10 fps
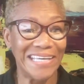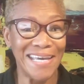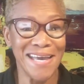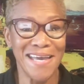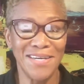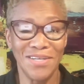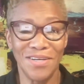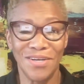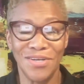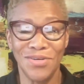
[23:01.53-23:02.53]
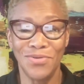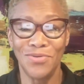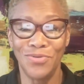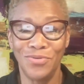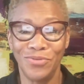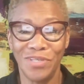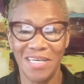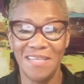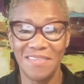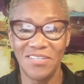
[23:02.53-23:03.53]
end
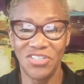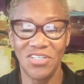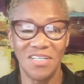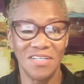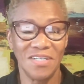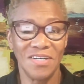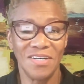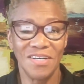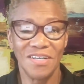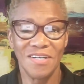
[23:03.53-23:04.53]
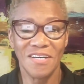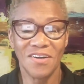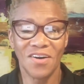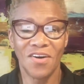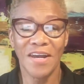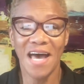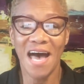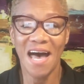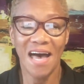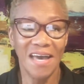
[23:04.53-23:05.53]
this year on a
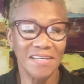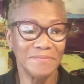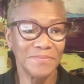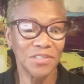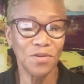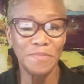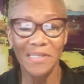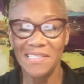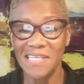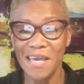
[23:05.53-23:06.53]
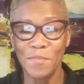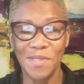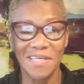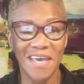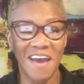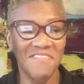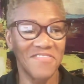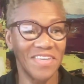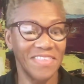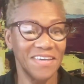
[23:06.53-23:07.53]
high. So I'm examining
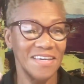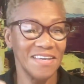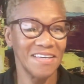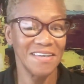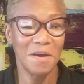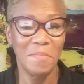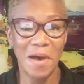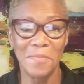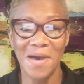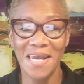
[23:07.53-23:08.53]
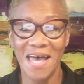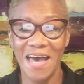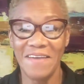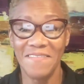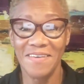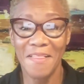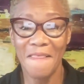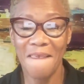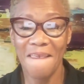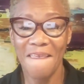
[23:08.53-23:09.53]
everything about my life
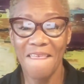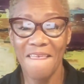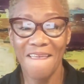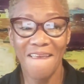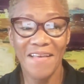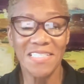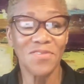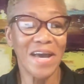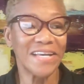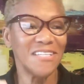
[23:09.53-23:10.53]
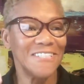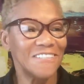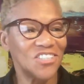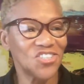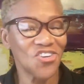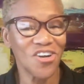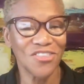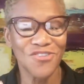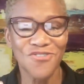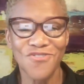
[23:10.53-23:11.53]
so I can
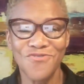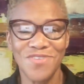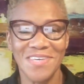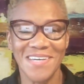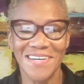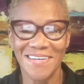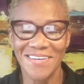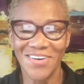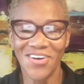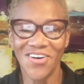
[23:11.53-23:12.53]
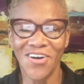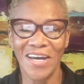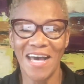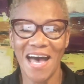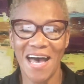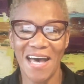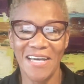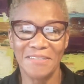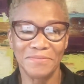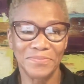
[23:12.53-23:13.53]
start the new year on a high.